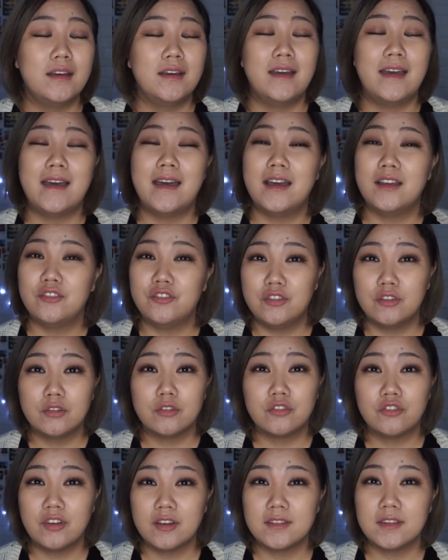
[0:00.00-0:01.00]
and she
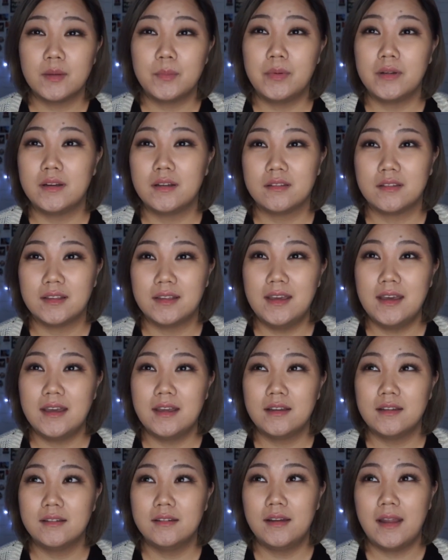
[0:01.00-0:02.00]
goes, checks up on us
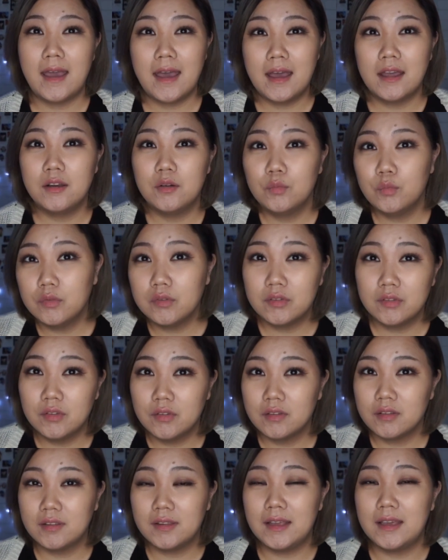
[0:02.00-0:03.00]
again, and we're still
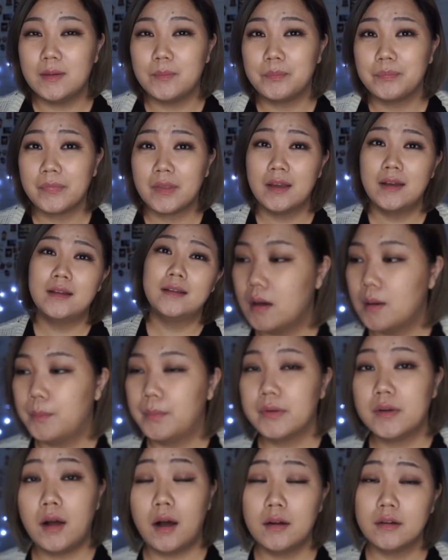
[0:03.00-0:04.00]
asleep.
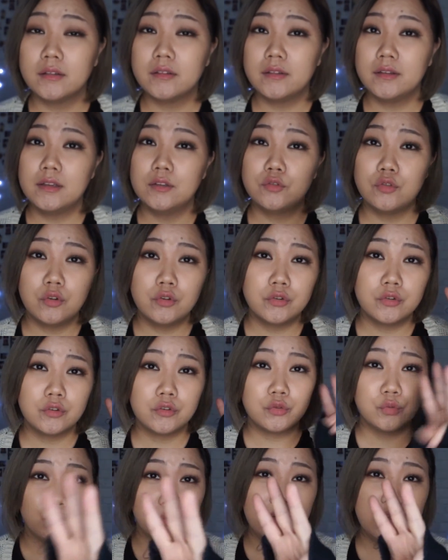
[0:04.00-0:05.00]
But honestly, those are
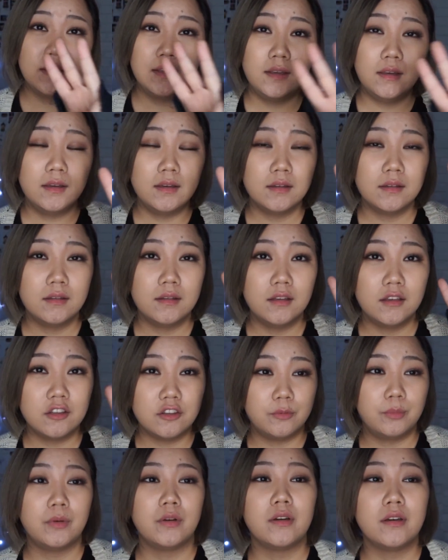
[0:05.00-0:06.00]
3
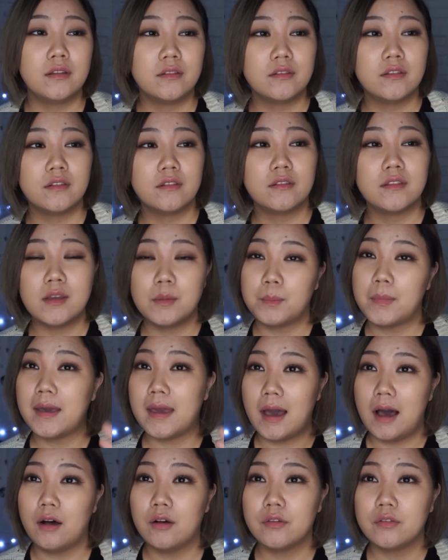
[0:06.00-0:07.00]
experiences in my
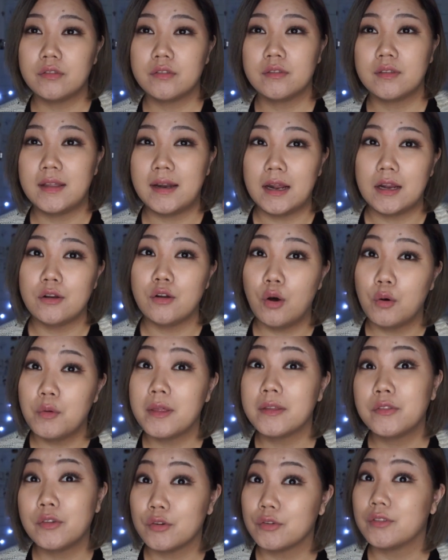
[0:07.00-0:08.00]
house that I know
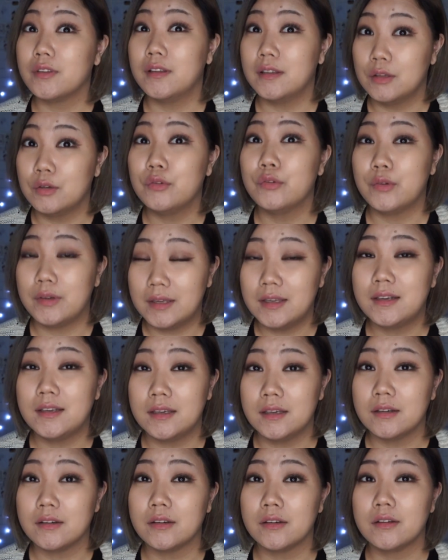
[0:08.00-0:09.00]
that there's a little kid
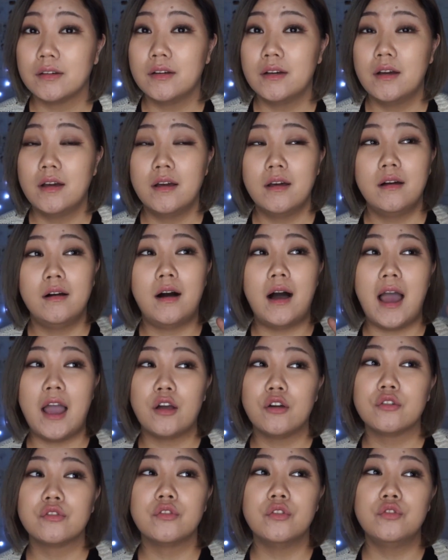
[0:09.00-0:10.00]
here. I
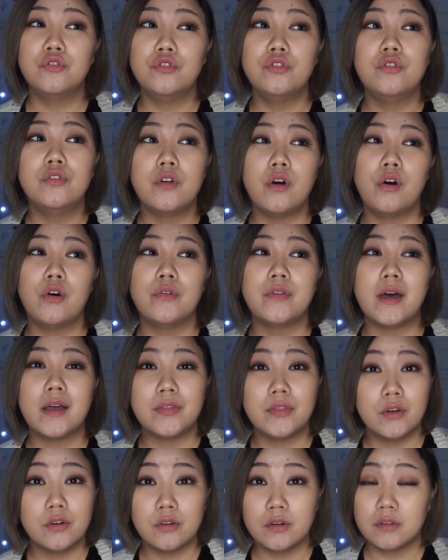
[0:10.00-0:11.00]
also do know that
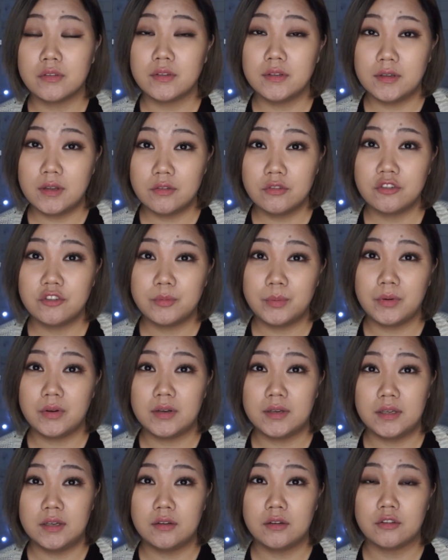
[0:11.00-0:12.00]
there is another
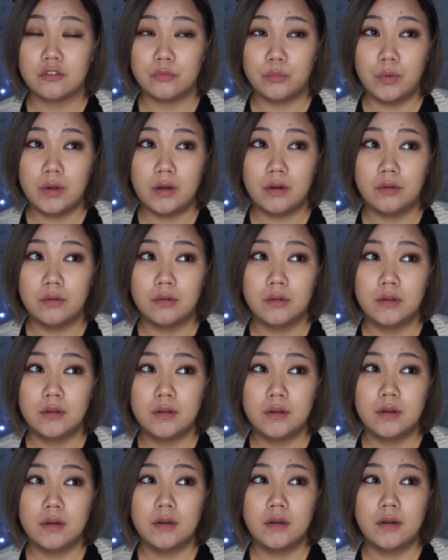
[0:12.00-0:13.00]
spirit here as well,
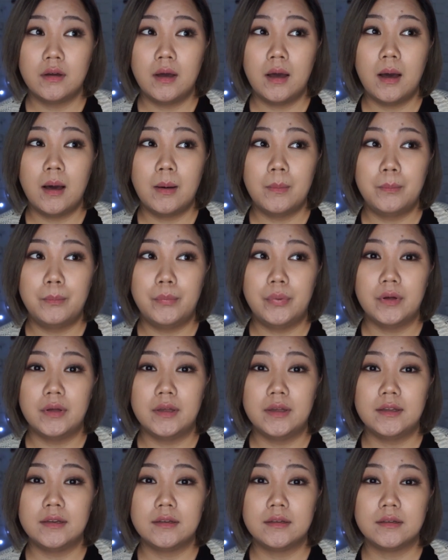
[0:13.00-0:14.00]

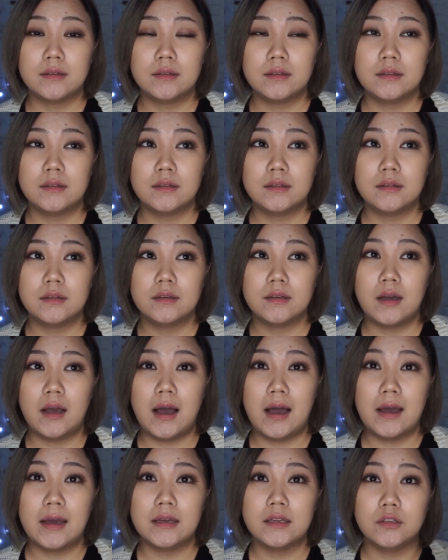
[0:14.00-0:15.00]
but
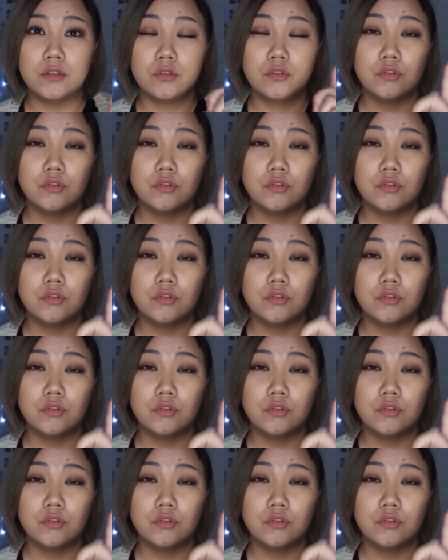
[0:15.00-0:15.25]
I